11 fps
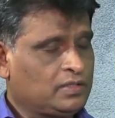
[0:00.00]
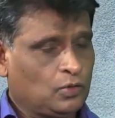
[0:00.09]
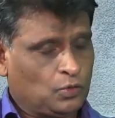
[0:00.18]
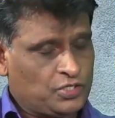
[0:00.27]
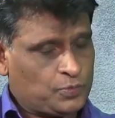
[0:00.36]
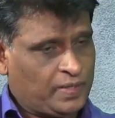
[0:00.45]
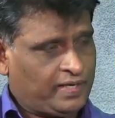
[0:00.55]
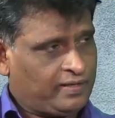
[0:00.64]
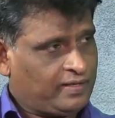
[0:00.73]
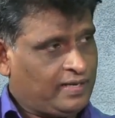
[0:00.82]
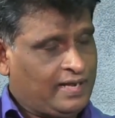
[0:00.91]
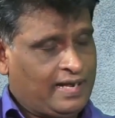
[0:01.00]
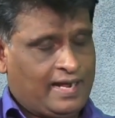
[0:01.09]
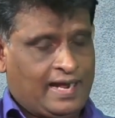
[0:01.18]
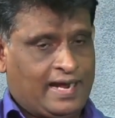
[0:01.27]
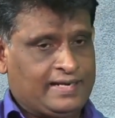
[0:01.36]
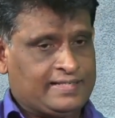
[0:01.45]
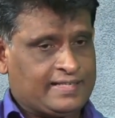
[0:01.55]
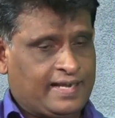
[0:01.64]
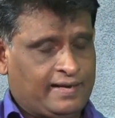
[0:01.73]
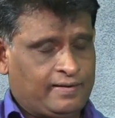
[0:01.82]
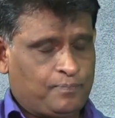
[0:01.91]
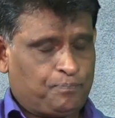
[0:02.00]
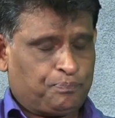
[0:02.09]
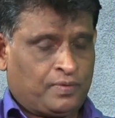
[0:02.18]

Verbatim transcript: the Holy Spirit. And he said,